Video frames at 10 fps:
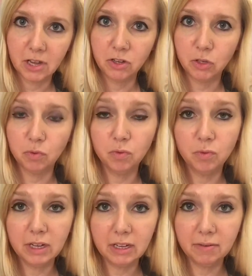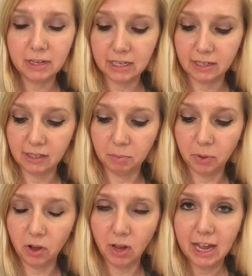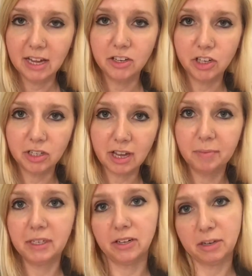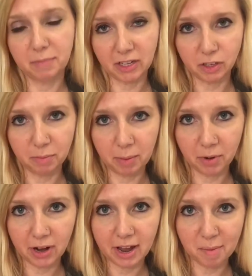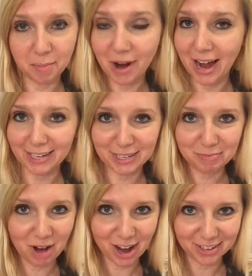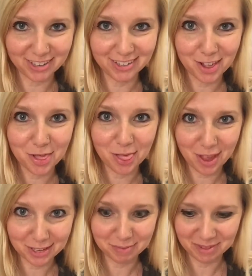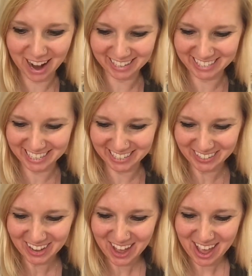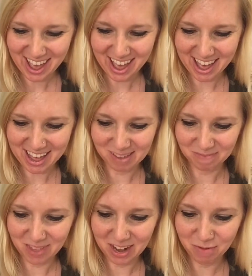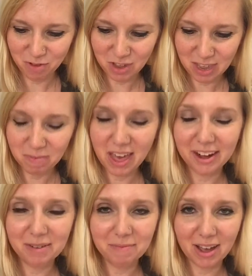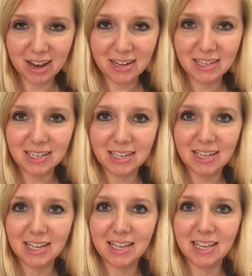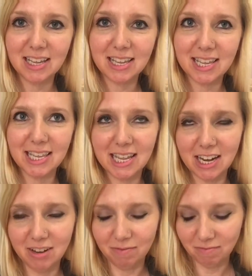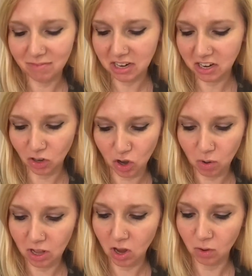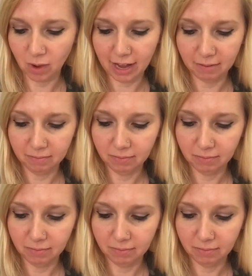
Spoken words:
So really, really simple. It just comes down to muscle memory and practice, lots of practice. And if you keep that in mind, then it'll go a long way.